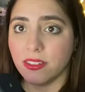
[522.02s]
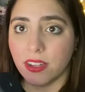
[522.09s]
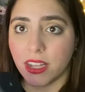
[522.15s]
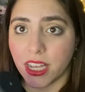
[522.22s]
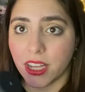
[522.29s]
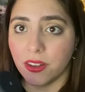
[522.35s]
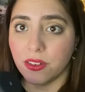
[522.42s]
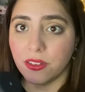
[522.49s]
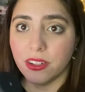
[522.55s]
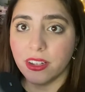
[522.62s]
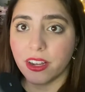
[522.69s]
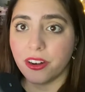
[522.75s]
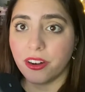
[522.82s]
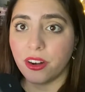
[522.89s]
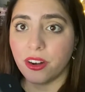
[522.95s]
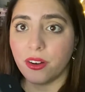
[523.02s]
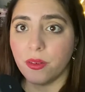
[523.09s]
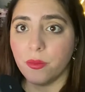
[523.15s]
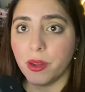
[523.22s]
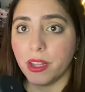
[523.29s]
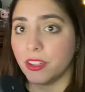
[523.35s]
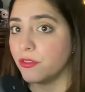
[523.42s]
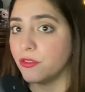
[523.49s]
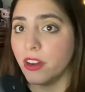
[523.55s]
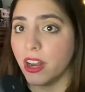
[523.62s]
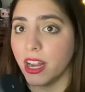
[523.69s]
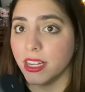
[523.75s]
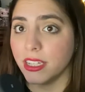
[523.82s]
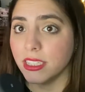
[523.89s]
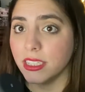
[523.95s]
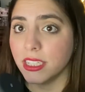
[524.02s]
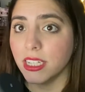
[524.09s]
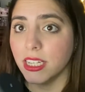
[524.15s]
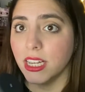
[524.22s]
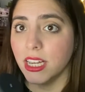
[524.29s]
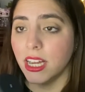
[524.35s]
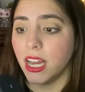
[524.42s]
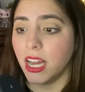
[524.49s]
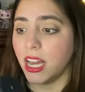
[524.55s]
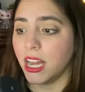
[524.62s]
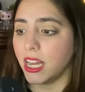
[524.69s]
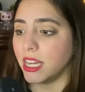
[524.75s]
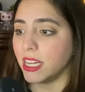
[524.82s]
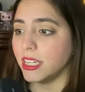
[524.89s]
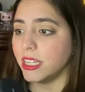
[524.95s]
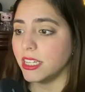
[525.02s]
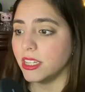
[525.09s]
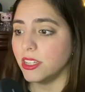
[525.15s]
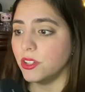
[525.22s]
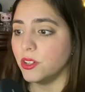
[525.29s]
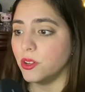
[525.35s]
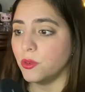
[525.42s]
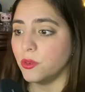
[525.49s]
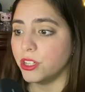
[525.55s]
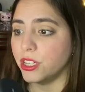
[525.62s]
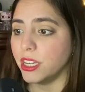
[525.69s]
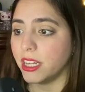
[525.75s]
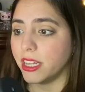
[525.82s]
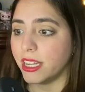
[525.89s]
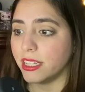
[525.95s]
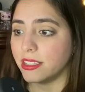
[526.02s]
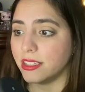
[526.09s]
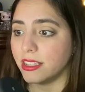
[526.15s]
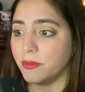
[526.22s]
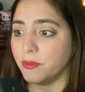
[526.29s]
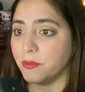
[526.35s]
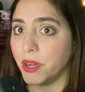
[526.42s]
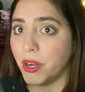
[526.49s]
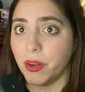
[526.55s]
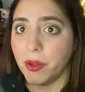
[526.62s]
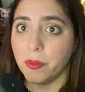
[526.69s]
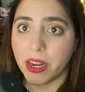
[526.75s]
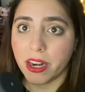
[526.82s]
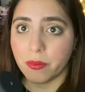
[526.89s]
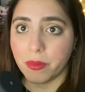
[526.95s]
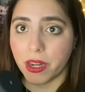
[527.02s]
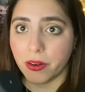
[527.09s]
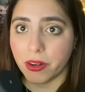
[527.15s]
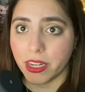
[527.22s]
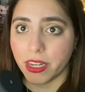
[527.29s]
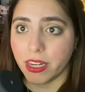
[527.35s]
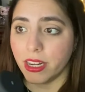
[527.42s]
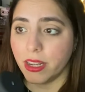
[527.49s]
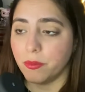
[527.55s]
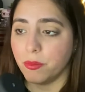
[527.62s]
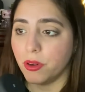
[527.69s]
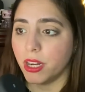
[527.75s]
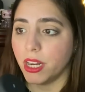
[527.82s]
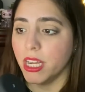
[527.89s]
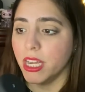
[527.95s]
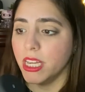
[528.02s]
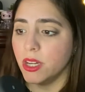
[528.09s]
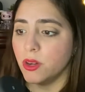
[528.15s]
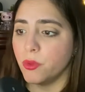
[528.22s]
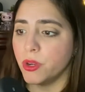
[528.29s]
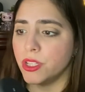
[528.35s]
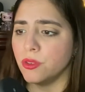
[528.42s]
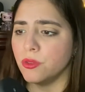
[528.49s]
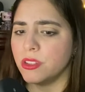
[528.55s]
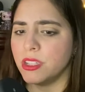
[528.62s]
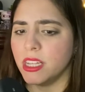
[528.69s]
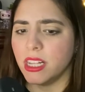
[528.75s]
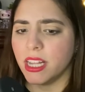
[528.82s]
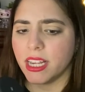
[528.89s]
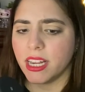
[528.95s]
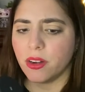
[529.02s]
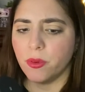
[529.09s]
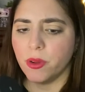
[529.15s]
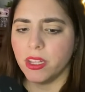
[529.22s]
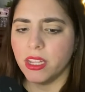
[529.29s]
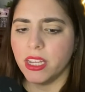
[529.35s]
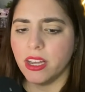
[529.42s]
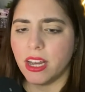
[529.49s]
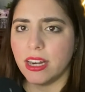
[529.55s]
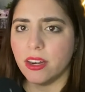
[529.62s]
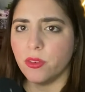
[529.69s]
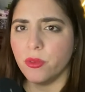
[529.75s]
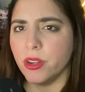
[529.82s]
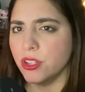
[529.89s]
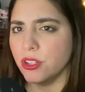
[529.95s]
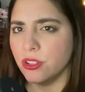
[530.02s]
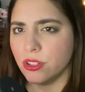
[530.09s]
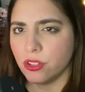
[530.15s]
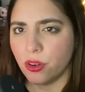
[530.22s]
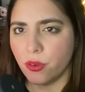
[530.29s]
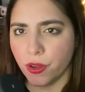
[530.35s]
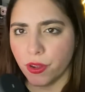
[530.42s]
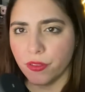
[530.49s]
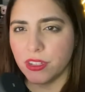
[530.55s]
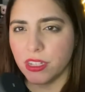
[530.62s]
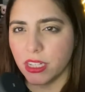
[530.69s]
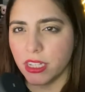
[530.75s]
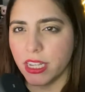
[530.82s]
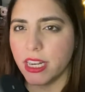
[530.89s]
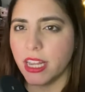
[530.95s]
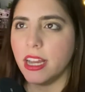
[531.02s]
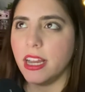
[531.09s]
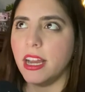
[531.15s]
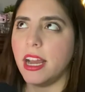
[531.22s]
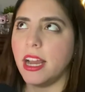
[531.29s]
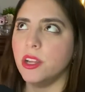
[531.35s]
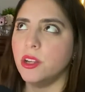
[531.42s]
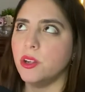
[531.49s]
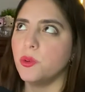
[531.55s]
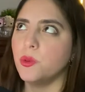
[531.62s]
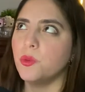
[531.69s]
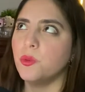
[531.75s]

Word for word: kill her best friend and you know she gets very mad about it but we don't see like a really an origin story of selina i